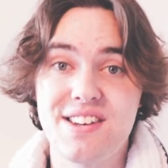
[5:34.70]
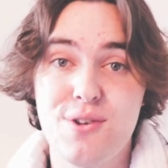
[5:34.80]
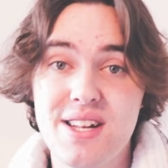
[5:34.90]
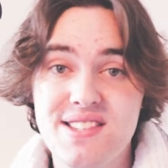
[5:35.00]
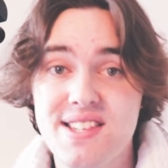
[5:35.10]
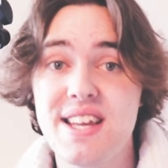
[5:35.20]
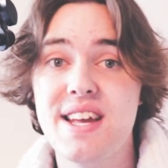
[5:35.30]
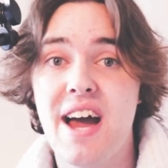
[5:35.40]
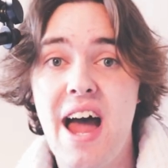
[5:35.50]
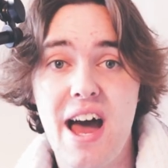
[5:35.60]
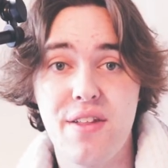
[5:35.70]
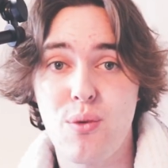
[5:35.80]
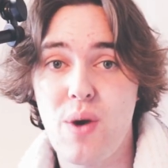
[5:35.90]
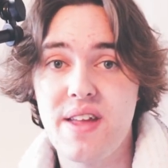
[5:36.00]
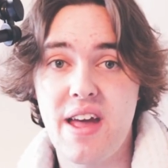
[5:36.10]
it. You can see how the
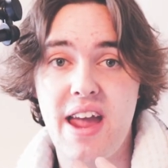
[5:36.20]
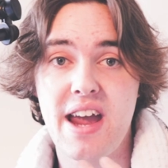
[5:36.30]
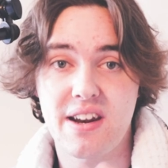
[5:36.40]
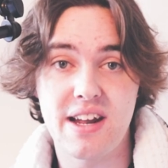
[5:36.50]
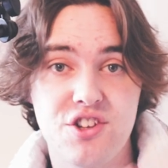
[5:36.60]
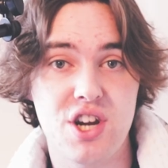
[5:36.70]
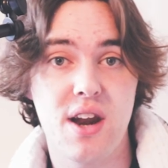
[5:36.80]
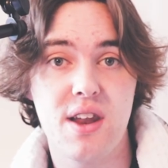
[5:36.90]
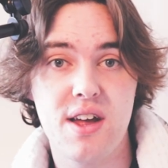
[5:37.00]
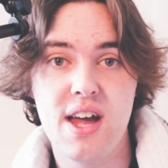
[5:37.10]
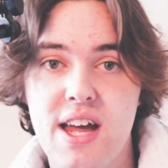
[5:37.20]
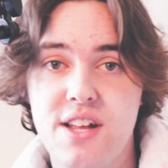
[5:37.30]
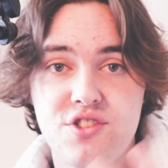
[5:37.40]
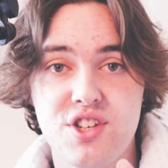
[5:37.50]
way they act, like Chenle and